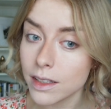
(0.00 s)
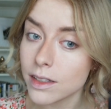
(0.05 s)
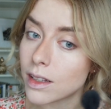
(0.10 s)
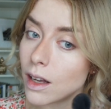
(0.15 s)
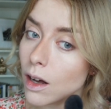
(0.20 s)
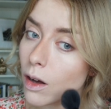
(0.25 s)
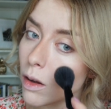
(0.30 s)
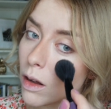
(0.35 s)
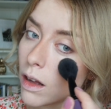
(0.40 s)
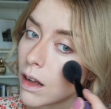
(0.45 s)

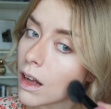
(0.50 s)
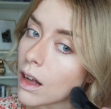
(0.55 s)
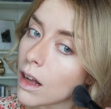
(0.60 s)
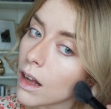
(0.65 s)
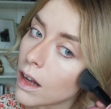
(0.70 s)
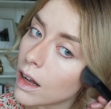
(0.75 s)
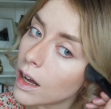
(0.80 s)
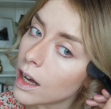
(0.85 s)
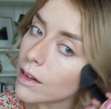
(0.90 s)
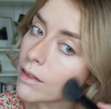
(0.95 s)
So
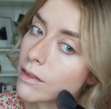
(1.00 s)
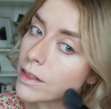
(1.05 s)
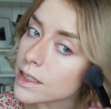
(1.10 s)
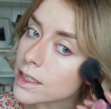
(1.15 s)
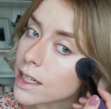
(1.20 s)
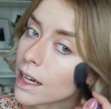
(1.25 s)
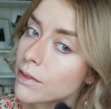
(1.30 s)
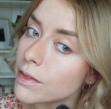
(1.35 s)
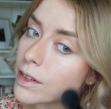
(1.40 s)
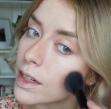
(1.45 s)

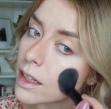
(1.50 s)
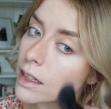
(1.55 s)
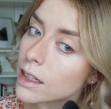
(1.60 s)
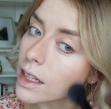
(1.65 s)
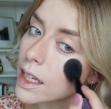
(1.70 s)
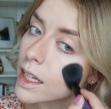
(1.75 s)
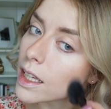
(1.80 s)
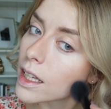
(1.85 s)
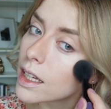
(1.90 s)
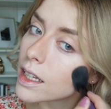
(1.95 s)

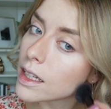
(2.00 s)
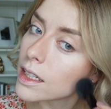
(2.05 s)
definitely